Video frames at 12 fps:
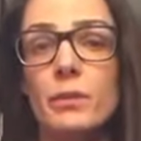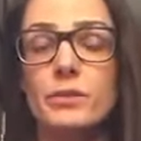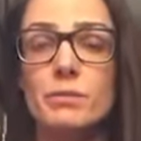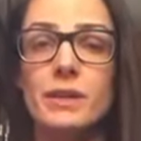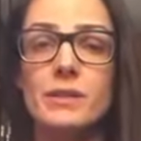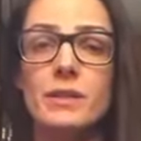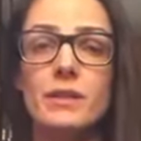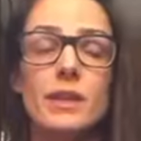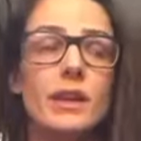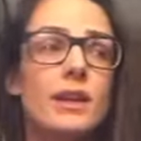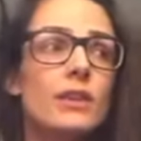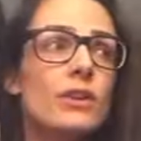which means that
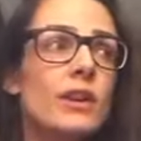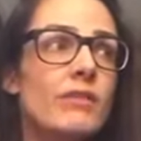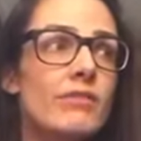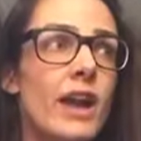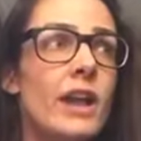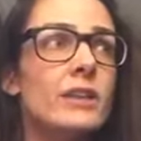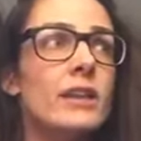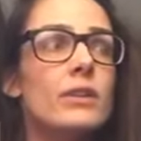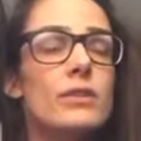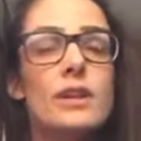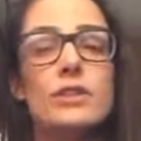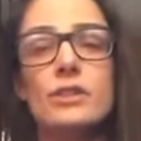they either get violent
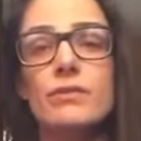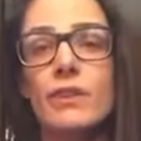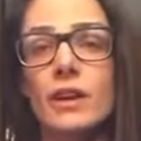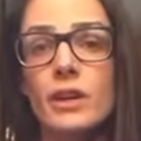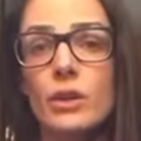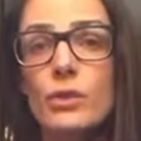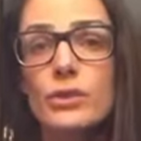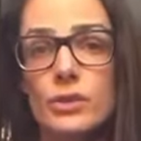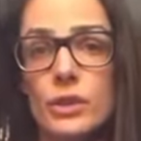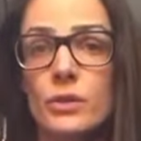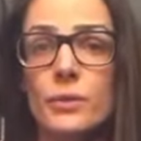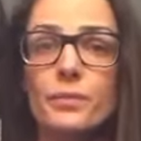or they just fucking ghost
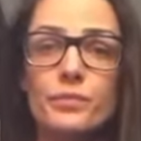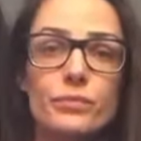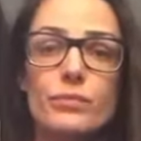you,